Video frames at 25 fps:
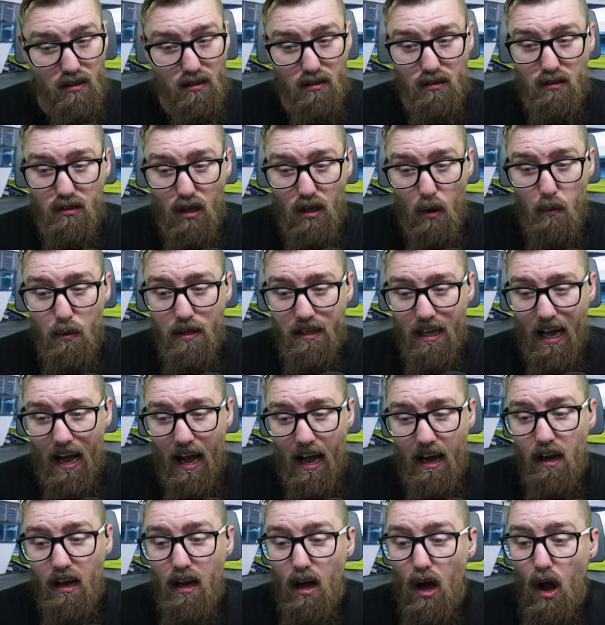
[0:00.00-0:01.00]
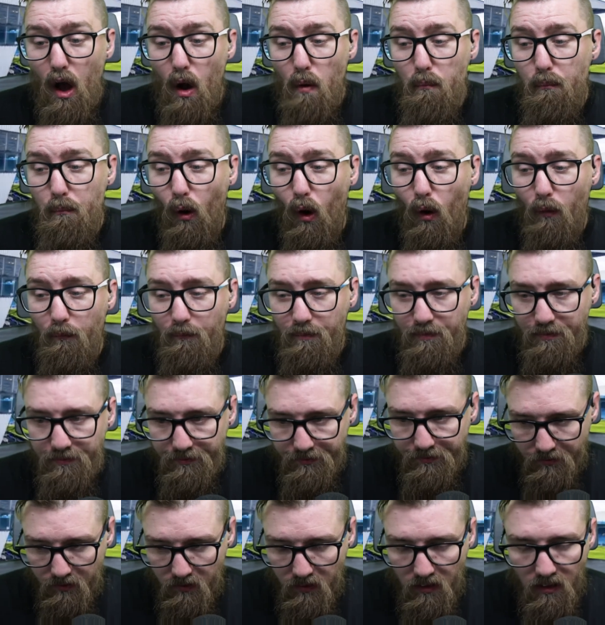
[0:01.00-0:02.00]
go with that. But
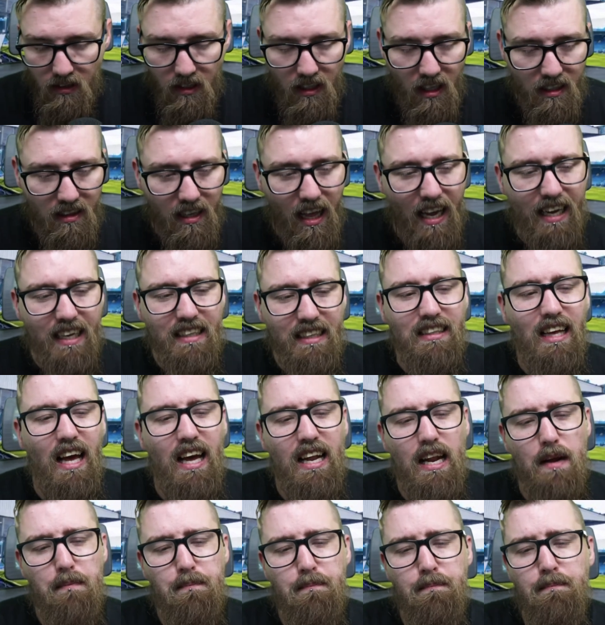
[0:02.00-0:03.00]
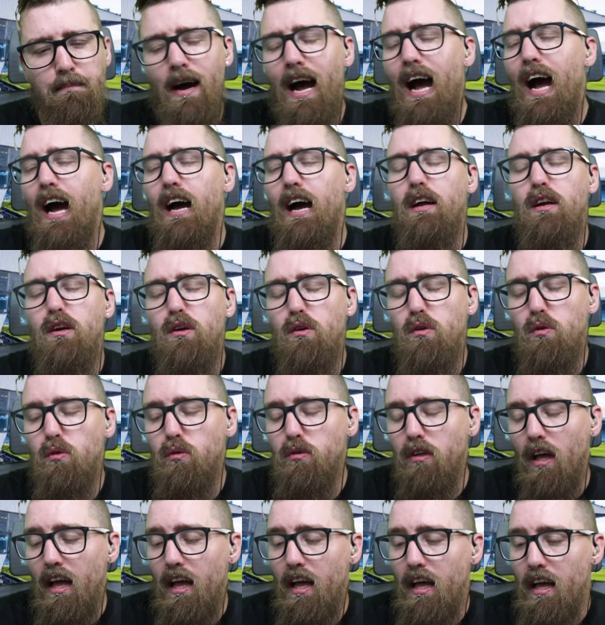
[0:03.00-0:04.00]
like I said, Matt,
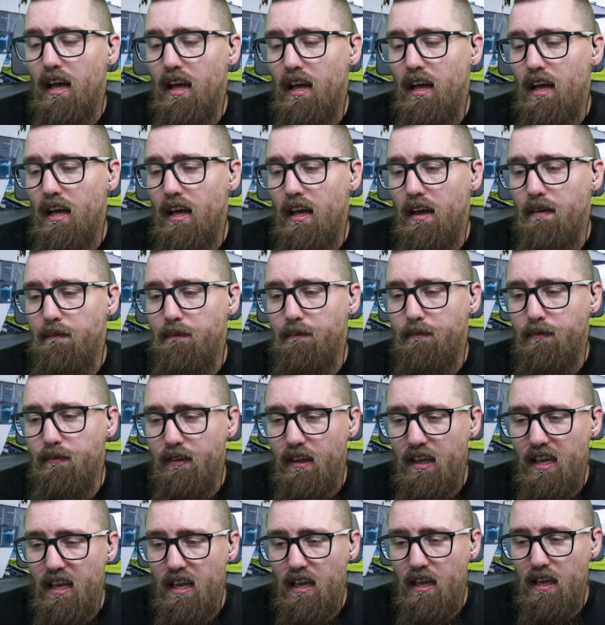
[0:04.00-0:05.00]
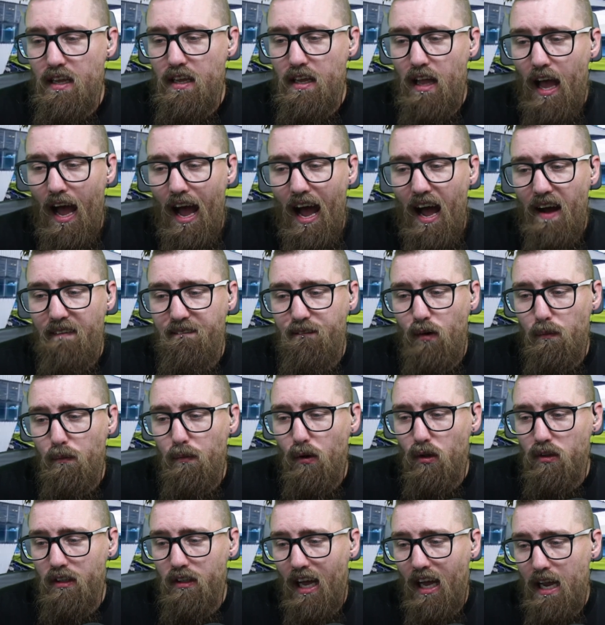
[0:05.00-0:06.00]
who's the at
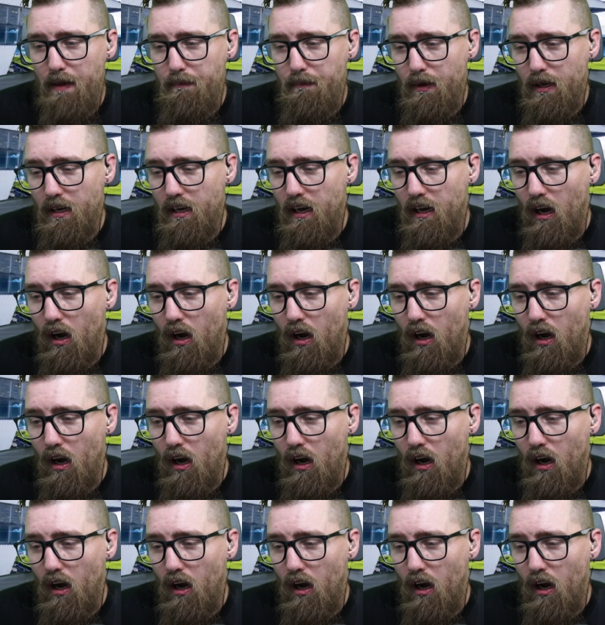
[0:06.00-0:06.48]
football typer